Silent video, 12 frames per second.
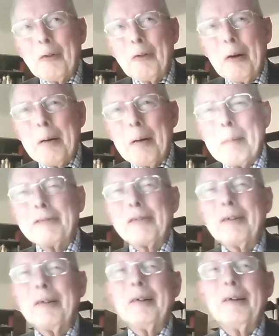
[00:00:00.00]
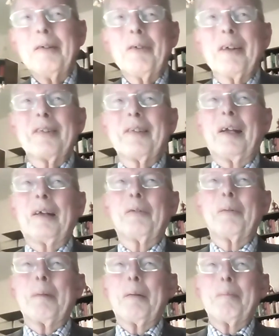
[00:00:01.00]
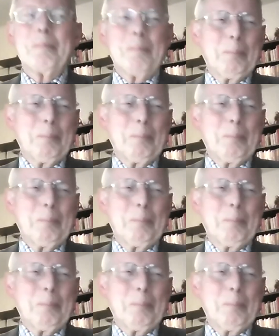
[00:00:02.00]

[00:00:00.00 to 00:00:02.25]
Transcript: very much for listening to me.